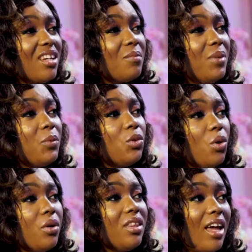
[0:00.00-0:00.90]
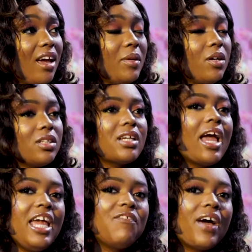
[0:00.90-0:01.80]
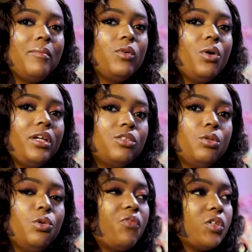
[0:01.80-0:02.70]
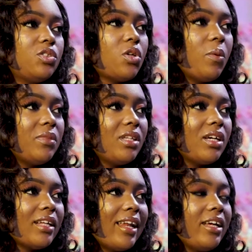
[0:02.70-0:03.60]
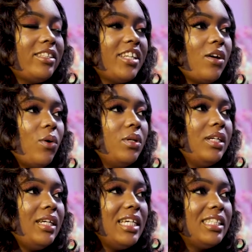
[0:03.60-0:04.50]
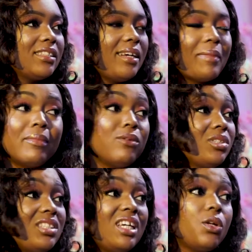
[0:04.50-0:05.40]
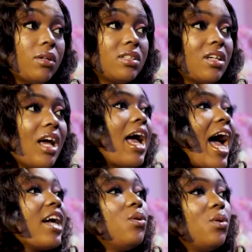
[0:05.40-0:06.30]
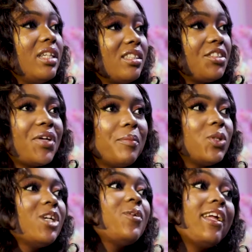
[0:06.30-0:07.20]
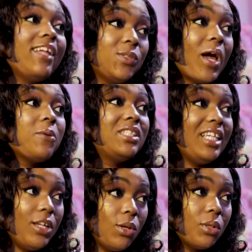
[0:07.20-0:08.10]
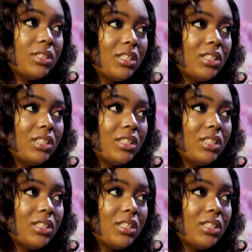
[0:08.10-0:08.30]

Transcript: You think. People go there because if I'm going to look for something and I check on LinkedIn, I might not see a lot. I go on Instagram because that's where I'll see a lot.